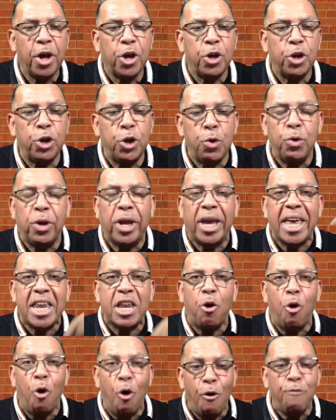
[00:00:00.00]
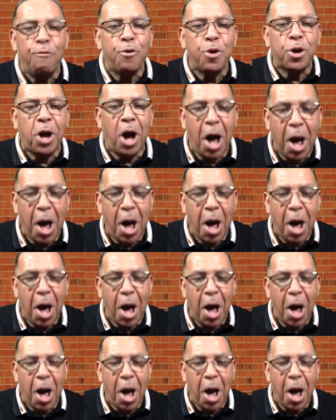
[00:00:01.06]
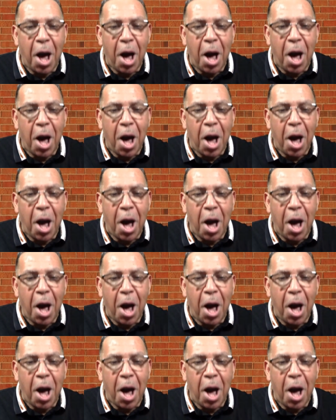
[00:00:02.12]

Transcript: you can overcome. He